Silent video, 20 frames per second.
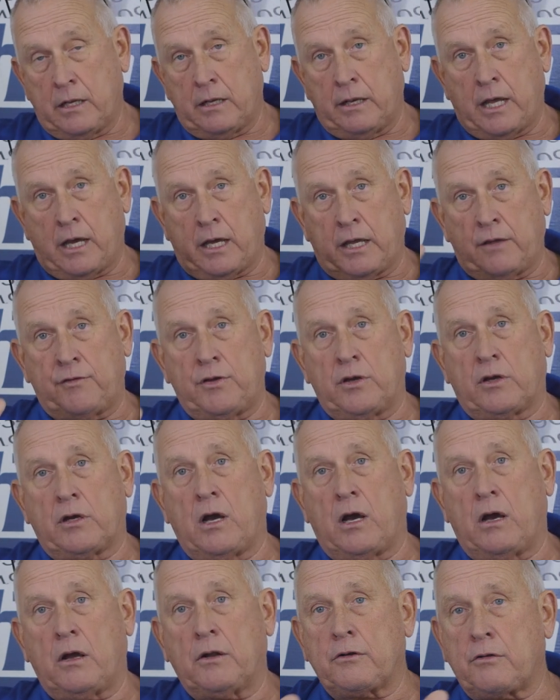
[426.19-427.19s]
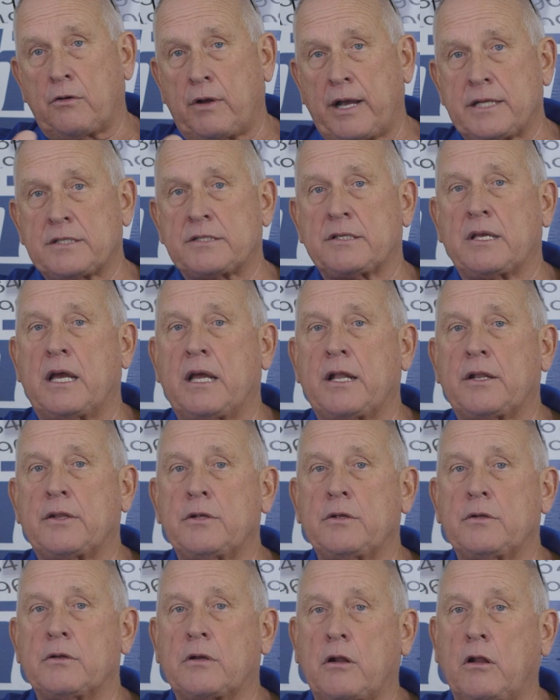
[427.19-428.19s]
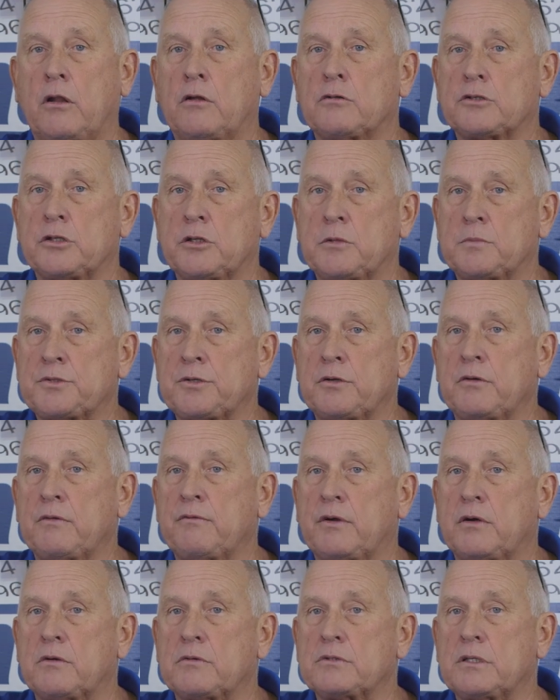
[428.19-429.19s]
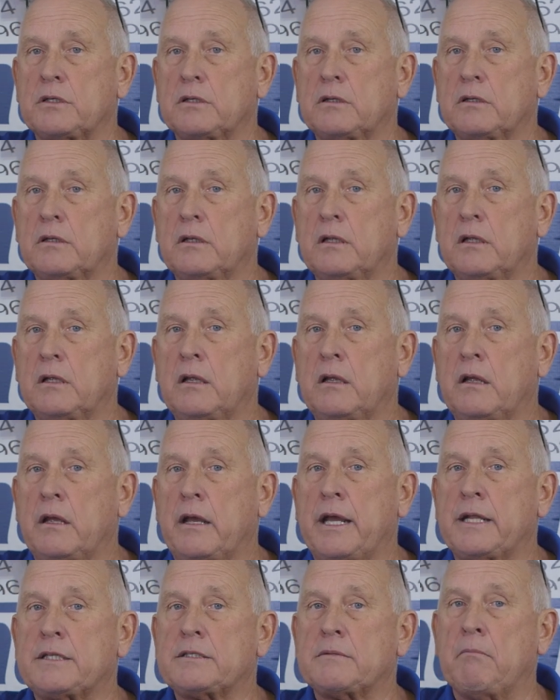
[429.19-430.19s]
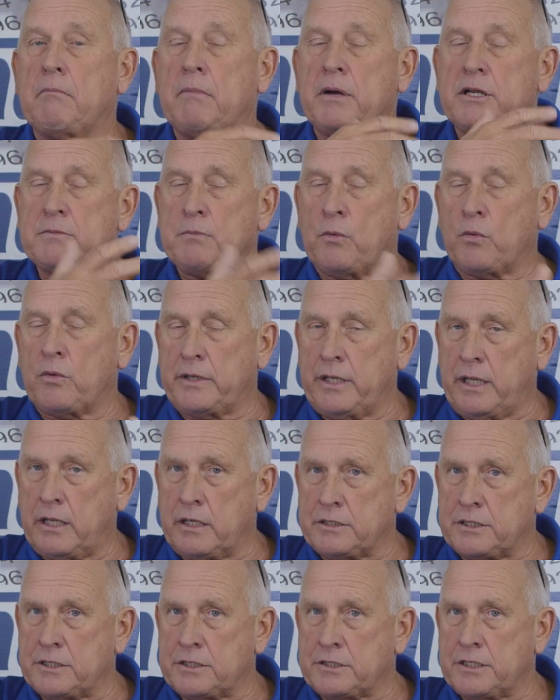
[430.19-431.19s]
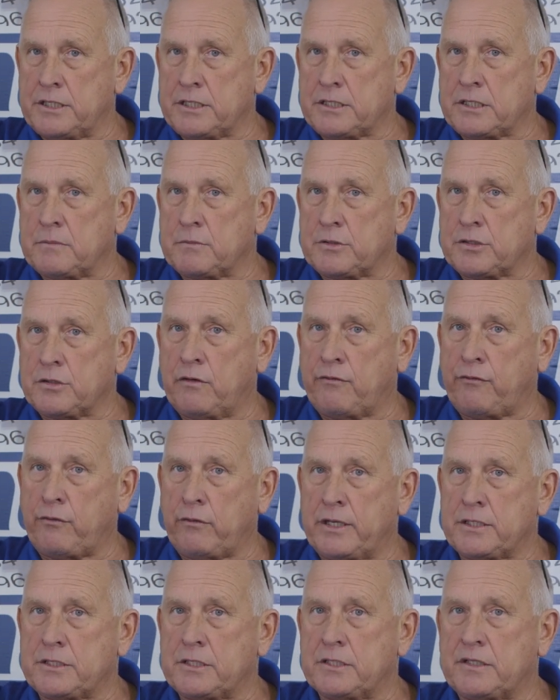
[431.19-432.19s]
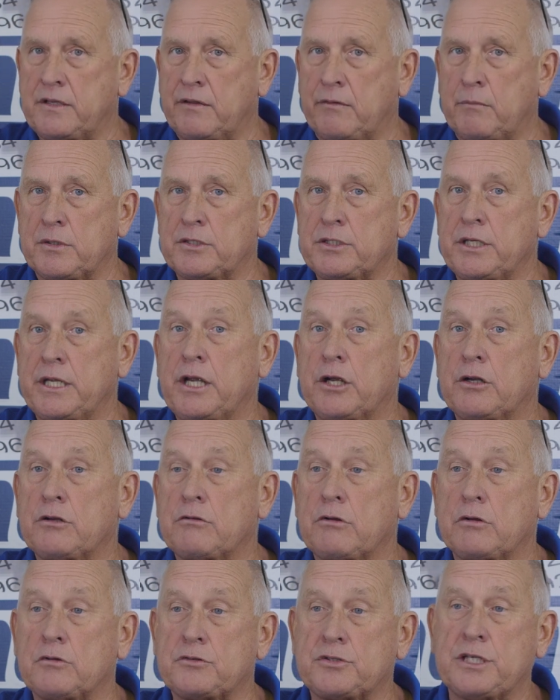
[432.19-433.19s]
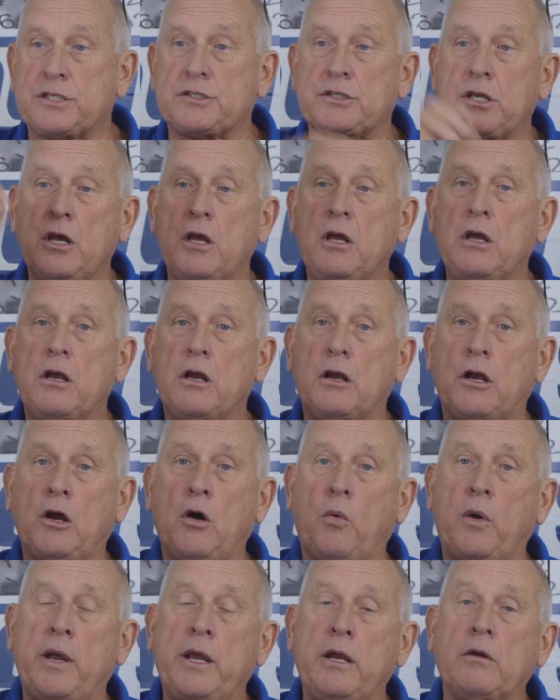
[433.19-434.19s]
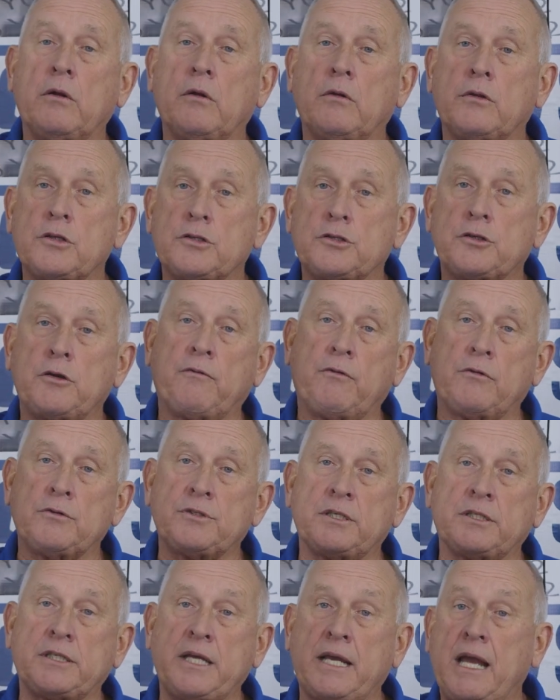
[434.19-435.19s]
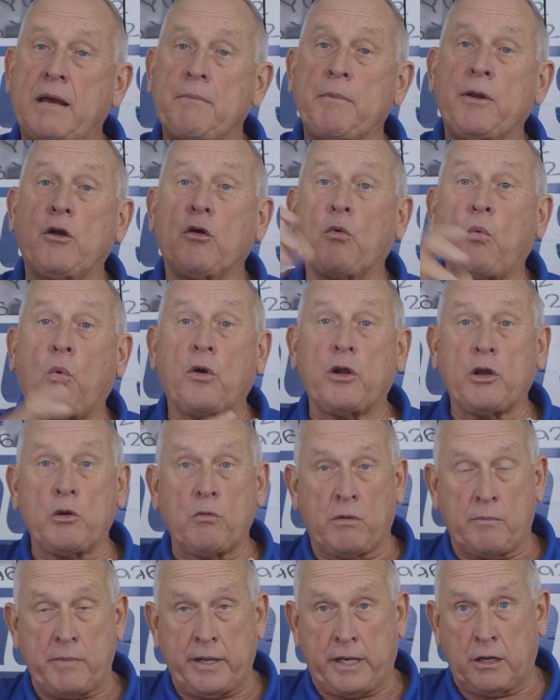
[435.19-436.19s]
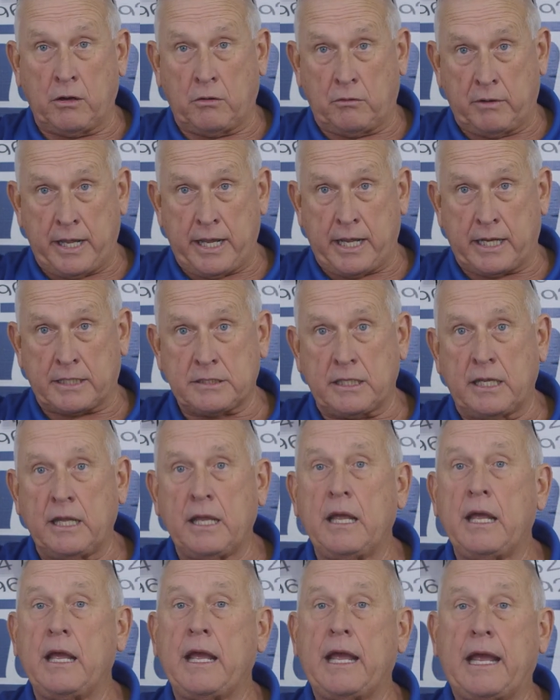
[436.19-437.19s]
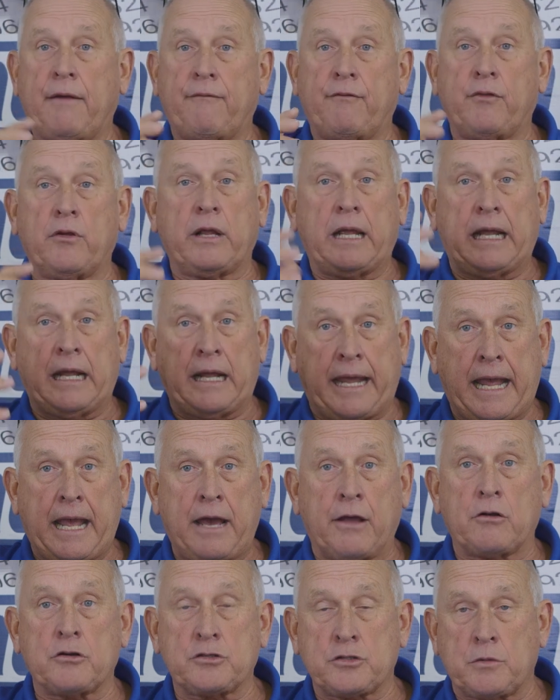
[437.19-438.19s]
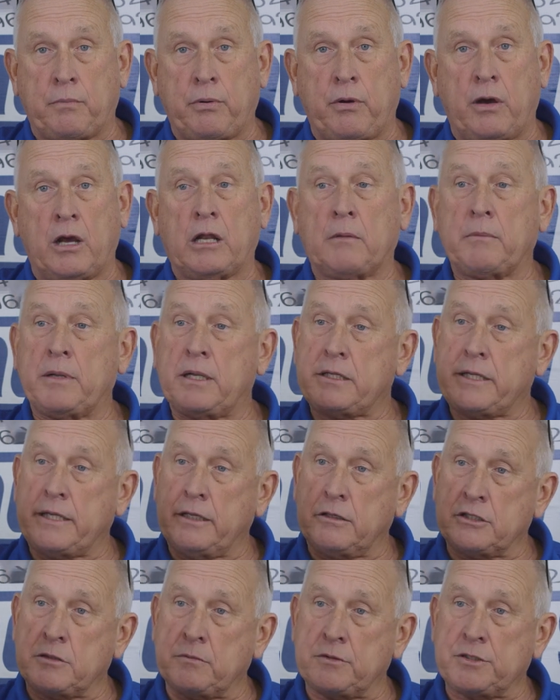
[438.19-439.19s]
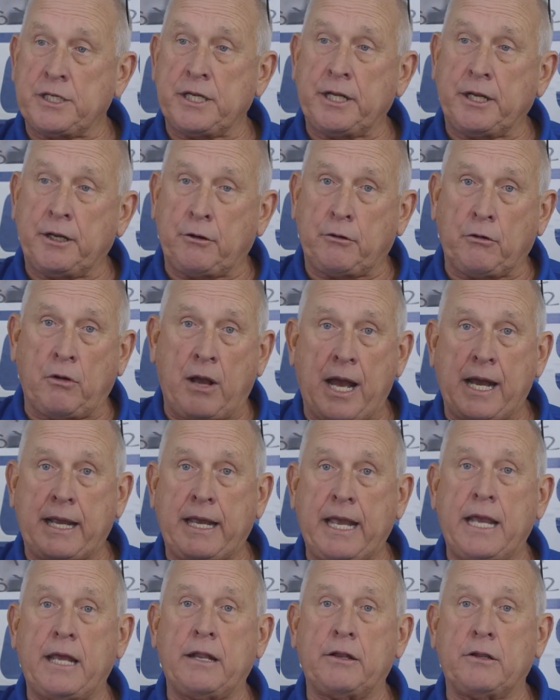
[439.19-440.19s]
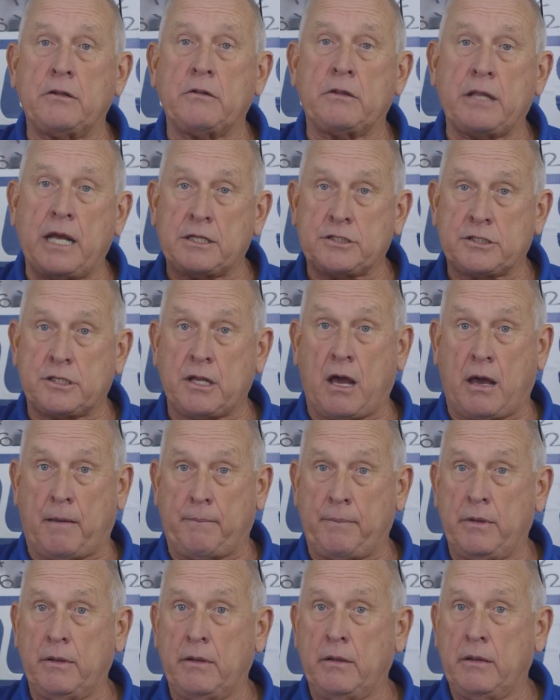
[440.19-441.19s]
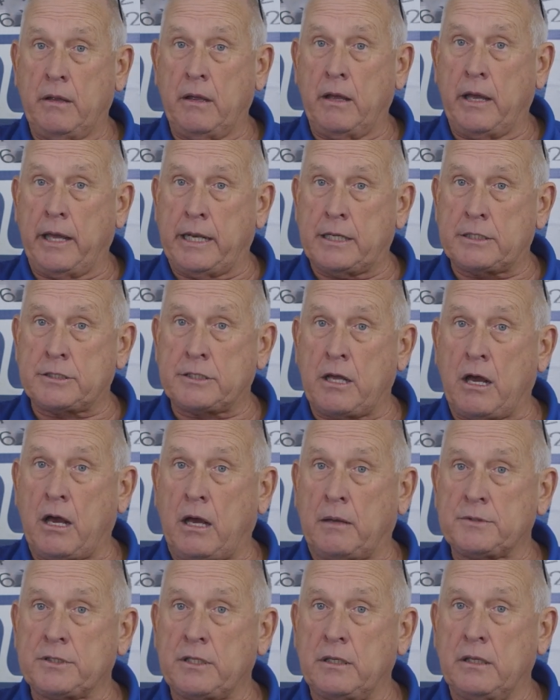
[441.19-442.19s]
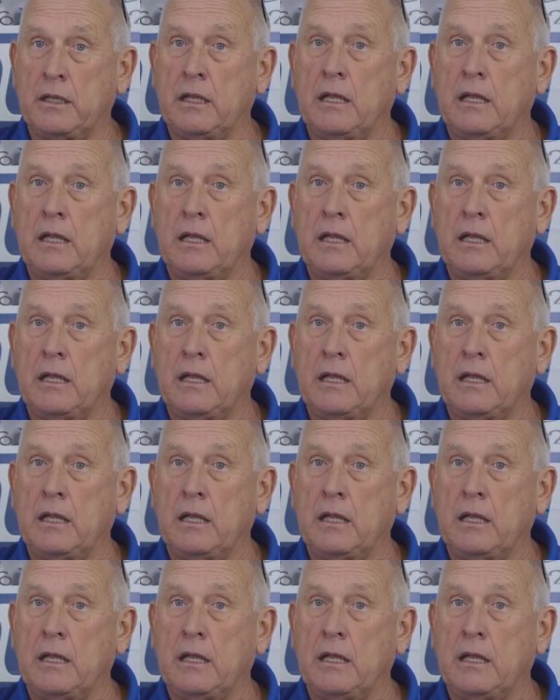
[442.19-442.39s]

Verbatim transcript: Now, if you contrast that to closed loop servos, it's a much more intelligent system. So for instance, if the machine control says, go here, the servo says, hey, I'm here, where do you want me to go next? If the, it encounters a problem, it tells the machine control, I can't do that, stop, and it stops.